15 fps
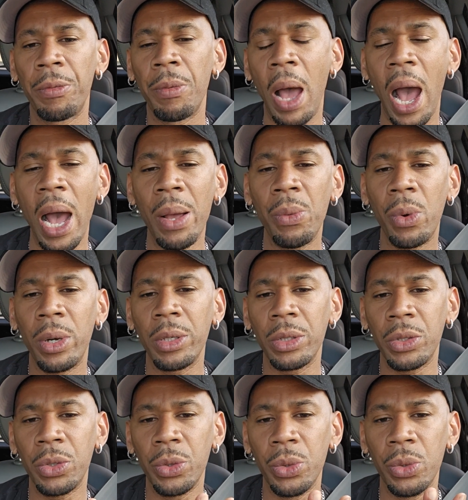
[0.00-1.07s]
I
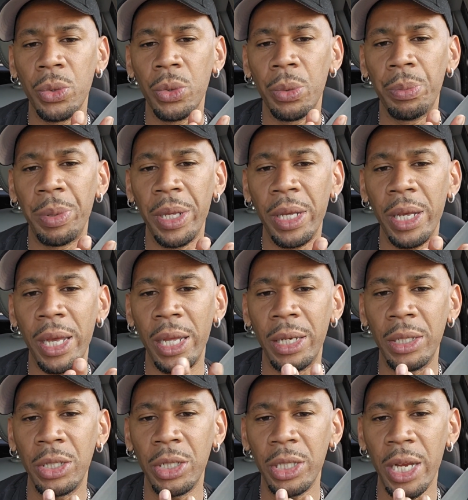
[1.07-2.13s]
want to be
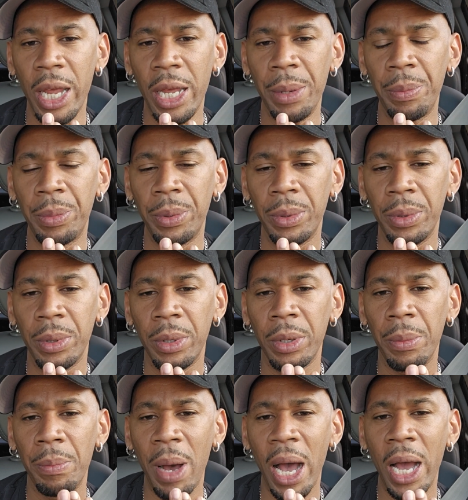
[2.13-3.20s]
in shape,
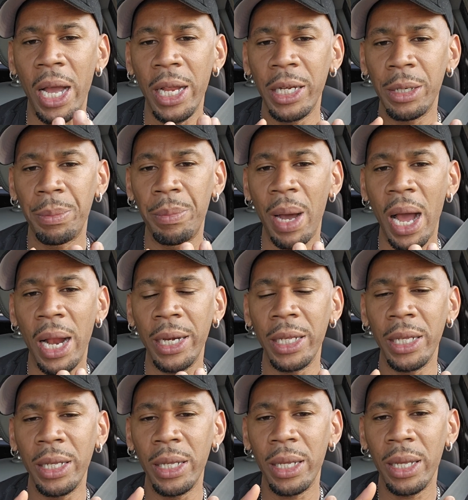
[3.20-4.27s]
mind,
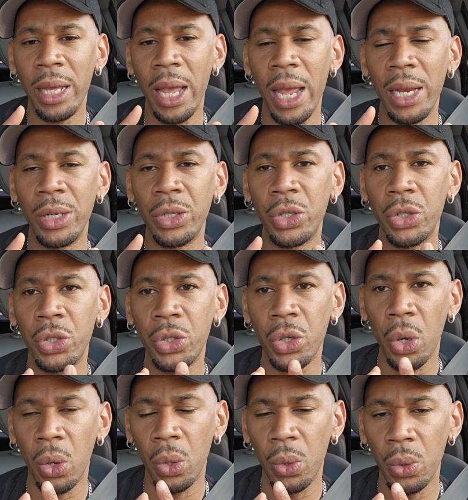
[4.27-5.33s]
body, and
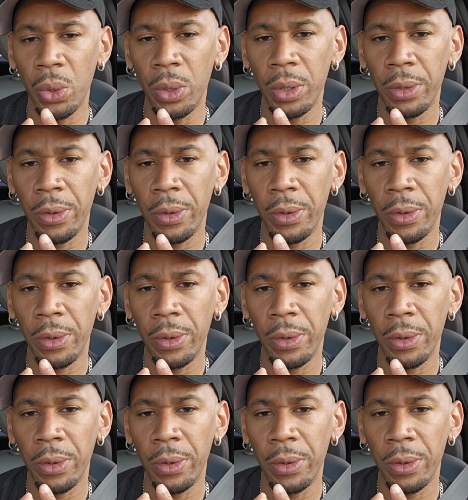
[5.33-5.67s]
soul.